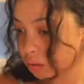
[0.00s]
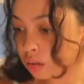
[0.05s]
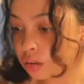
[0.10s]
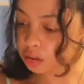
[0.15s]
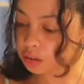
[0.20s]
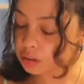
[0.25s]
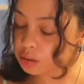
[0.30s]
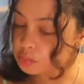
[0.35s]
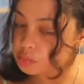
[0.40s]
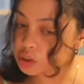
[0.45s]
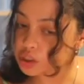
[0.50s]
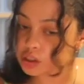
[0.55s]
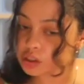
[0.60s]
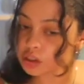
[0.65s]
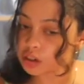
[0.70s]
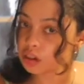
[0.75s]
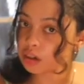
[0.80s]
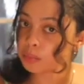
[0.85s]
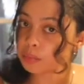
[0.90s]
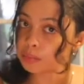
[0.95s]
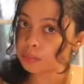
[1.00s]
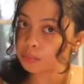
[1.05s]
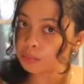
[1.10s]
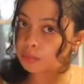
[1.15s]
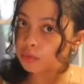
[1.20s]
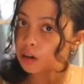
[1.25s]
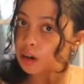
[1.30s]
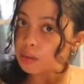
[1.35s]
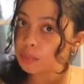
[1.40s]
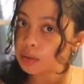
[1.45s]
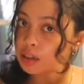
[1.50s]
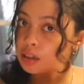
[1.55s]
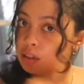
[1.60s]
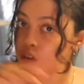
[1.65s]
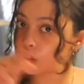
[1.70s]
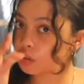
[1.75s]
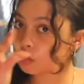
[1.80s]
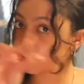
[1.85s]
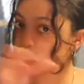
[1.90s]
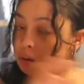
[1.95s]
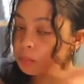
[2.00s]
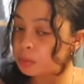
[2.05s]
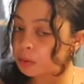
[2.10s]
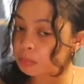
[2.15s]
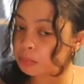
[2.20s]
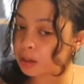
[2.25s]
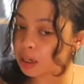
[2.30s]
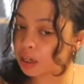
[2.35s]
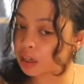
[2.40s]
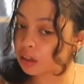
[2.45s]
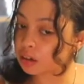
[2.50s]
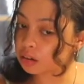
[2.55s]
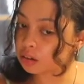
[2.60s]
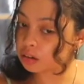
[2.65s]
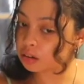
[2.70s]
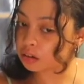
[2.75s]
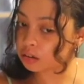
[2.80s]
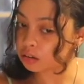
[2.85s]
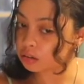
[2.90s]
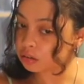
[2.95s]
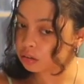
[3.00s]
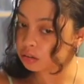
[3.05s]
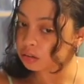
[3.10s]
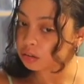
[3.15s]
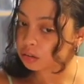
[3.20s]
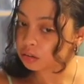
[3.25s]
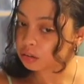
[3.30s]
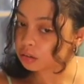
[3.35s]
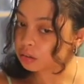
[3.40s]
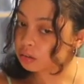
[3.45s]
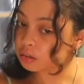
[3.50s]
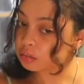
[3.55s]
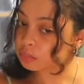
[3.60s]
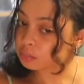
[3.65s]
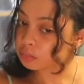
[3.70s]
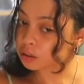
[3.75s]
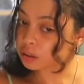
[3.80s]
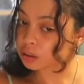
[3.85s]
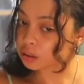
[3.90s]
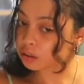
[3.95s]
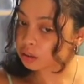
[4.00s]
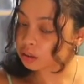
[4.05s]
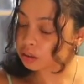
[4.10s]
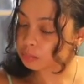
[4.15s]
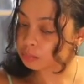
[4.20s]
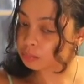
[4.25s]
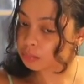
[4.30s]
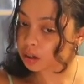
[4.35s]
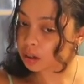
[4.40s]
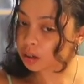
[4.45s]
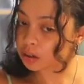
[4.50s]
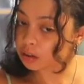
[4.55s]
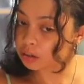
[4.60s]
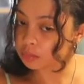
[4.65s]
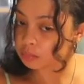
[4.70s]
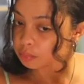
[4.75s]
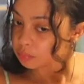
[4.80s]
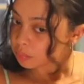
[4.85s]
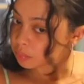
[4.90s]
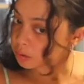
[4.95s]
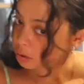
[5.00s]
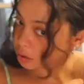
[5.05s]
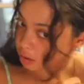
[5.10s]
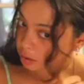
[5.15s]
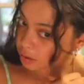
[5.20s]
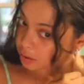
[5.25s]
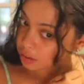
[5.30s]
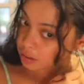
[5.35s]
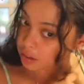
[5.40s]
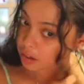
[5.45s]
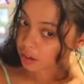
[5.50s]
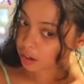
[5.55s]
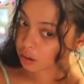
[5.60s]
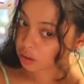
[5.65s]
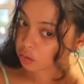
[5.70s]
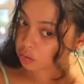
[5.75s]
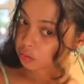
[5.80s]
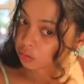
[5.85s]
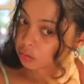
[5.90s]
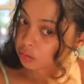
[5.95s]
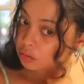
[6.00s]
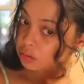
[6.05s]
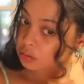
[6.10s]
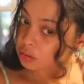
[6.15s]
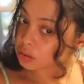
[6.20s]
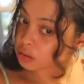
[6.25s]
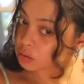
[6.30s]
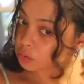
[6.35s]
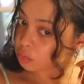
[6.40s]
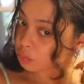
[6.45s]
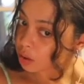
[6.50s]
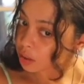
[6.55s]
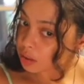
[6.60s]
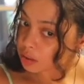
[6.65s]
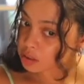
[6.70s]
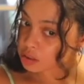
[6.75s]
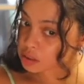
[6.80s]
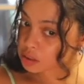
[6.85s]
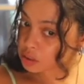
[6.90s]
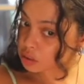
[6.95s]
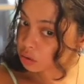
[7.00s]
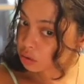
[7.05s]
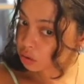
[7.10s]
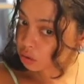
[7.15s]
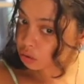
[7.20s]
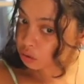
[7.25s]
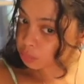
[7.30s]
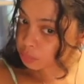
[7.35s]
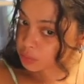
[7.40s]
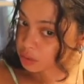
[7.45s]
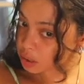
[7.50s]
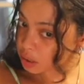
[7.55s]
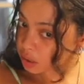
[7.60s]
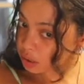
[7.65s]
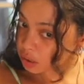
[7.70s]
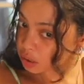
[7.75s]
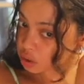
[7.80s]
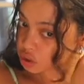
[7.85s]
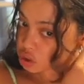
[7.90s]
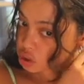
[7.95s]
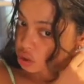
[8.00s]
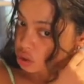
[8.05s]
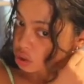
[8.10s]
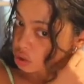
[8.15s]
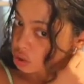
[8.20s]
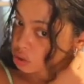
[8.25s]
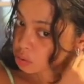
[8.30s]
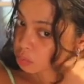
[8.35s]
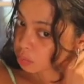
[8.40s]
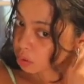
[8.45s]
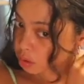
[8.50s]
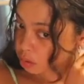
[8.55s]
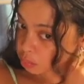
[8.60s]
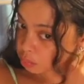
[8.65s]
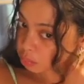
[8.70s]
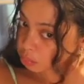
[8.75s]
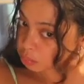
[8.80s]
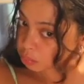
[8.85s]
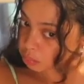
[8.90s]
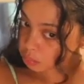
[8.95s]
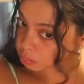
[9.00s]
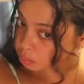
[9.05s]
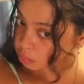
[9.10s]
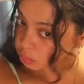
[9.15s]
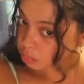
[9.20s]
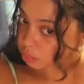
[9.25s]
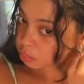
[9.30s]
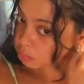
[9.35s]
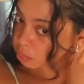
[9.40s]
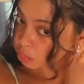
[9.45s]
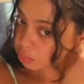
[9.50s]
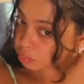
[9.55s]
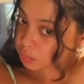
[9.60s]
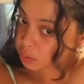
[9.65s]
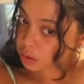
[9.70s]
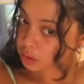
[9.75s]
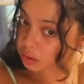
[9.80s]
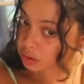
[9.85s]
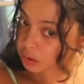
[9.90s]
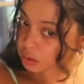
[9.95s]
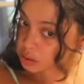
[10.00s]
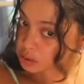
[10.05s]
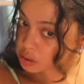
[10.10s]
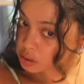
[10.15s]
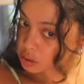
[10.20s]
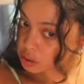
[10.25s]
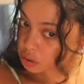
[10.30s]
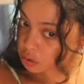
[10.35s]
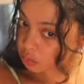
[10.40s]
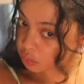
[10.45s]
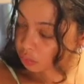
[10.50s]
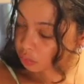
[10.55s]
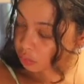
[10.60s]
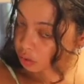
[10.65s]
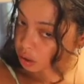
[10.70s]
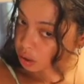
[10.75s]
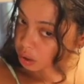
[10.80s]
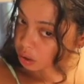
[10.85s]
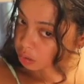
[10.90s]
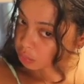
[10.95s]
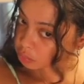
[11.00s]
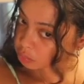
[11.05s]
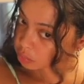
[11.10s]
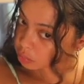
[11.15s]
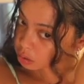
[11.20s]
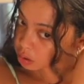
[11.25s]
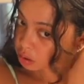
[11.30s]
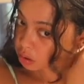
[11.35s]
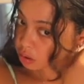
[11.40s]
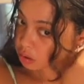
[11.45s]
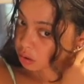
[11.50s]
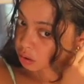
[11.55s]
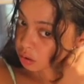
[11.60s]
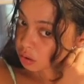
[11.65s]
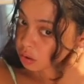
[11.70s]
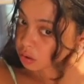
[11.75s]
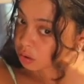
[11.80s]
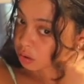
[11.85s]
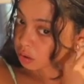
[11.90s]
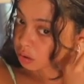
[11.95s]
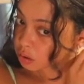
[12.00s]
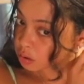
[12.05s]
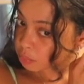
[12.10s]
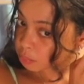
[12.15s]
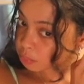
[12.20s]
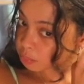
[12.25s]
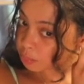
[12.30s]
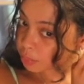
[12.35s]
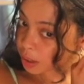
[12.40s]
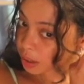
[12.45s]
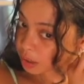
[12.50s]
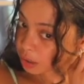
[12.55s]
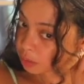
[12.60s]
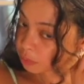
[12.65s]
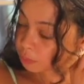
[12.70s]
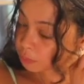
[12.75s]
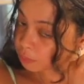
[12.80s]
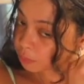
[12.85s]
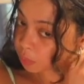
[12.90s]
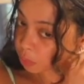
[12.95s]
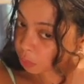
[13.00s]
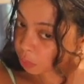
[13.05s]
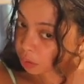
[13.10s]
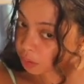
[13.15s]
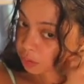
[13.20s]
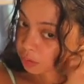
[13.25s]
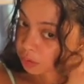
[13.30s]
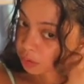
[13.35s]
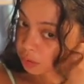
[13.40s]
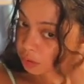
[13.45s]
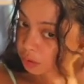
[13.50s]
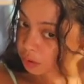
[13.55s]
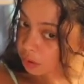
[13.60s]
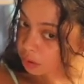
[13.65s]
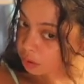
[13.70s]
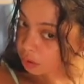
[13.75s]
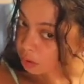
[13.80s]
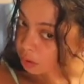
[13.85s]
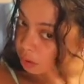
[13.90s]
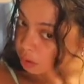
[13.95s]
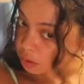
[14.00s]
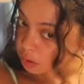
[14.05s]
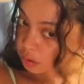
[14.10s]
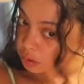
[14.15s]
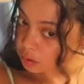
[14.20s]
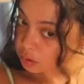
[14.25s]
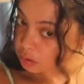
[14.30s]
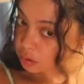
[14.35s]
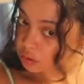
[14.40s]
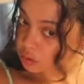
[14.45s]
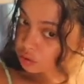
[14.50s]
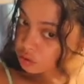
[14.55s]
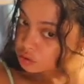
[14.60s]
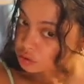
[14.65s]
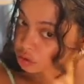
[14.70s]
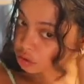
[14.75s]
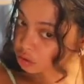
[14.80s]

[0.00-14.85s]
And I'm just gonna grab a little rubber band, put it on the bottom, and now while it's still looped, I could just bring this around, back and forth, just